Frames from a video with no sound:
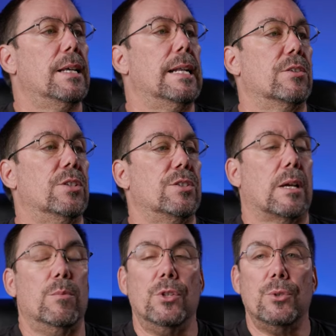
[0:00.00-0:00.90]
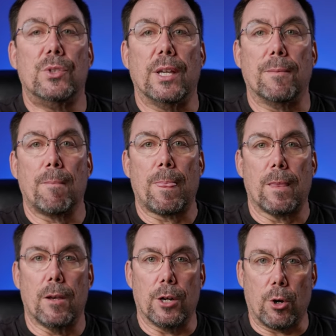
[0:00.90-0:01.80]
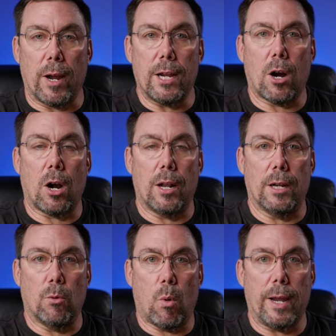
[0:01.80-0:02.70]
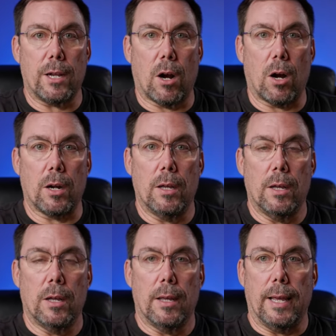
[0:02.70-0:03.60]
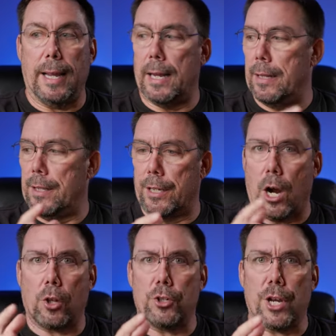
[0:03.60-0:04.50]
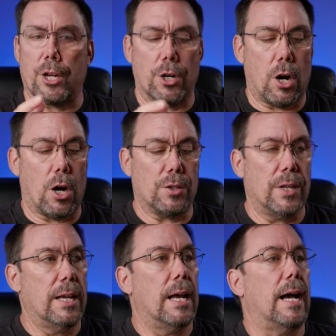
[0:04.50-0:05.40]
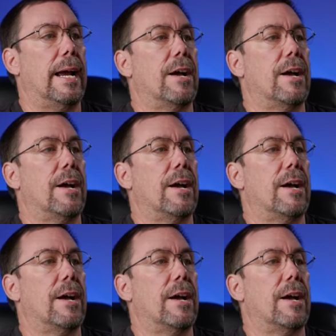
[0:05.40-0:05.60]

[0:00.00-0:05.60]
Now, since I'm using a gray card and a white card and the color checker cards, I